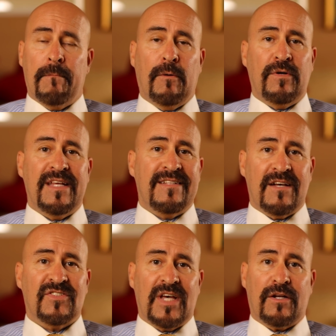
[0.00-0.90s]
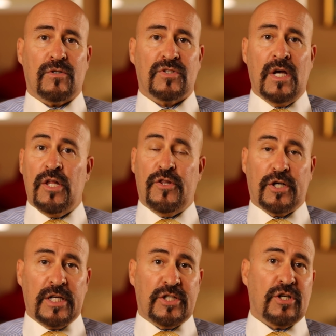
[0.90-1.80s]
But when the dust settles,
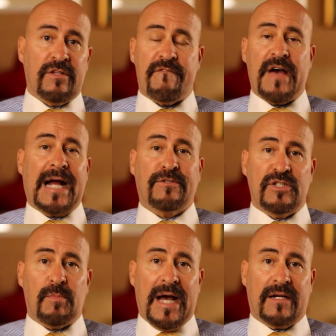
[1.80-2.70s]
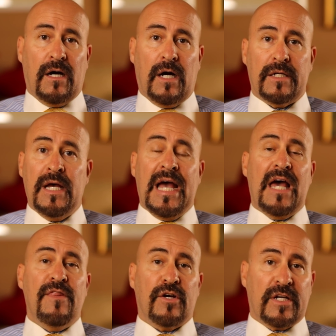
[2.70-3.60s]
they're going to turn the factories back on
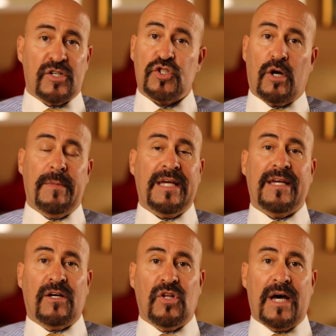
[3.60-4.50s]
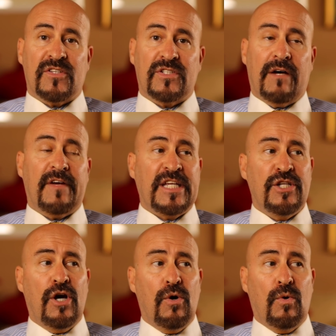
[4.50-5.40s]
and they're going to start making a lot of stuff. And
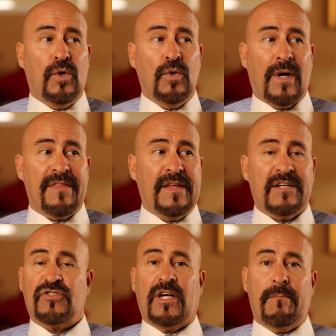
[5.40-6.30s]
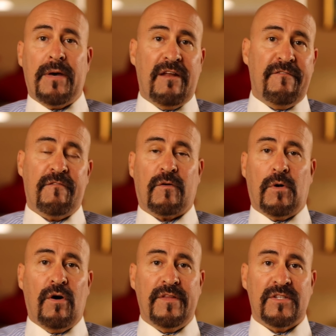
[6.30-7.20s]
you know who I think is going to benefit from
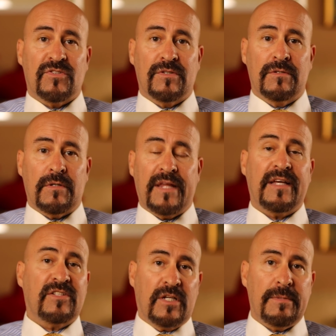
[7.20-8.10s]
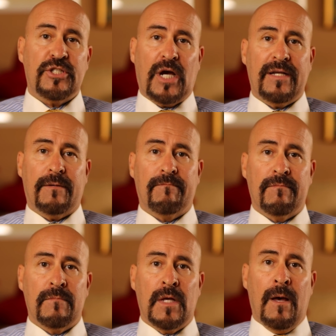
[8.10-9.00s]
all this? I think it's going to be China
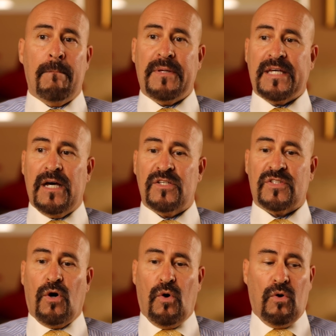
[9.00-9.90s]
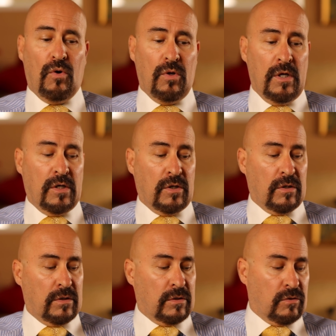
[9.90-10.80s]
because the whole
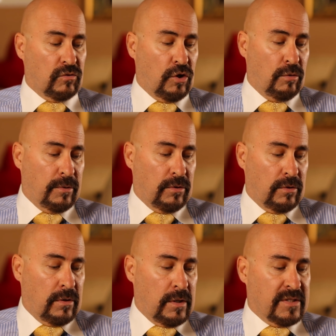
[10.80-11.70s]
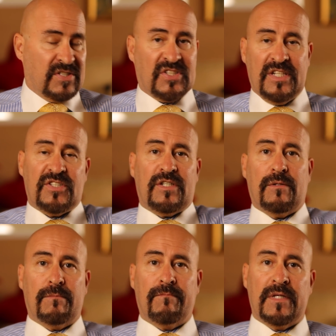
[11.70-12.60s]
global
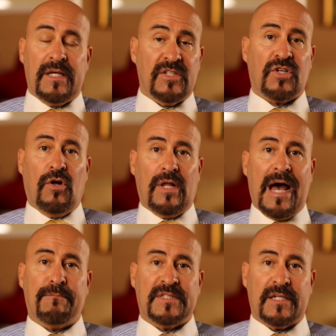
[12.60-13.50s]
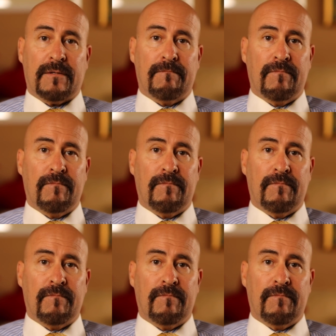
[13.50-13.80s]
system is collapsing.